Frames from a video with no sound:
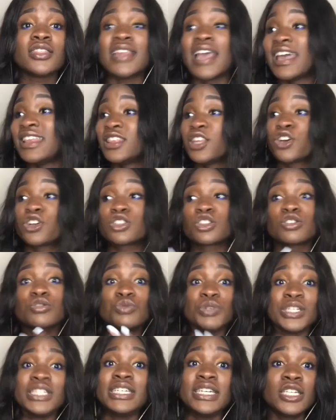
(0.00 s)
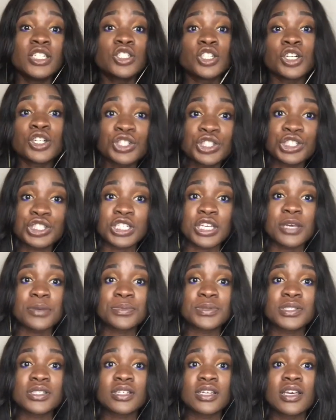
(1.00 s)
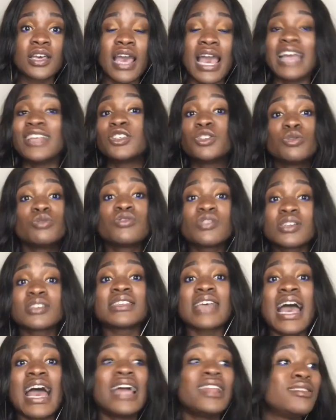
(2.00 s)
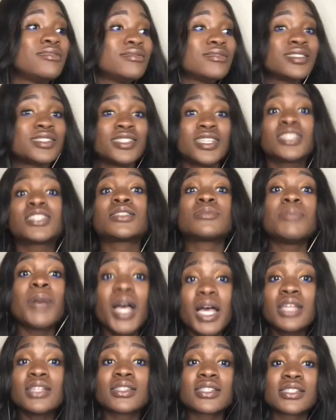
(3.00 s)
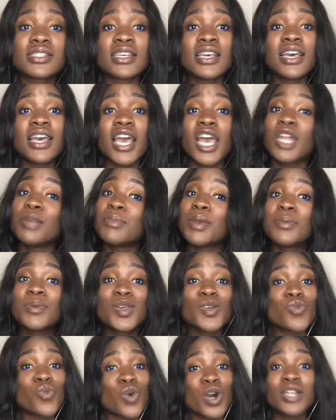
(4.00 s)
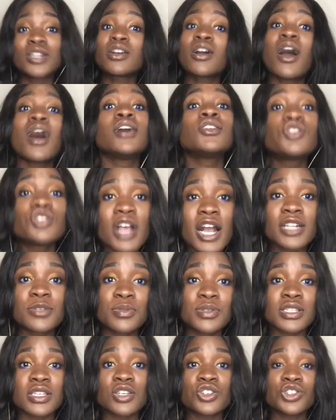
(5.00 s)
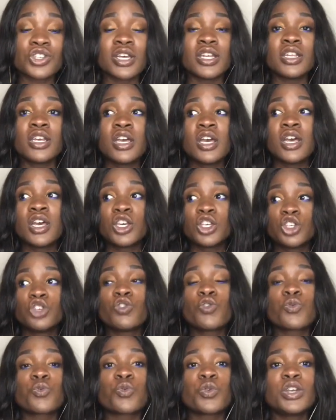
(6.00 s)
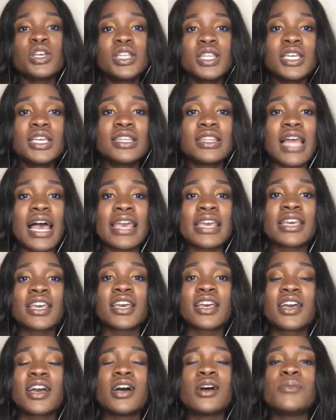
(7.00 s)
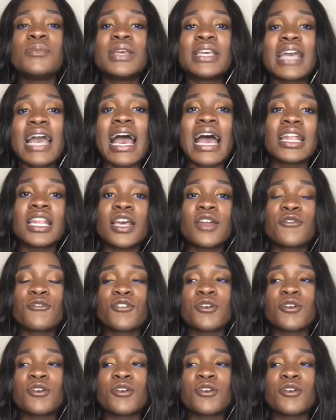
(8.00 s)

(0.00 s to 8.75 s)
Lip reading: and their 3 internships, and you just had 6 months and maybe 1 contract position. You're really like coming at it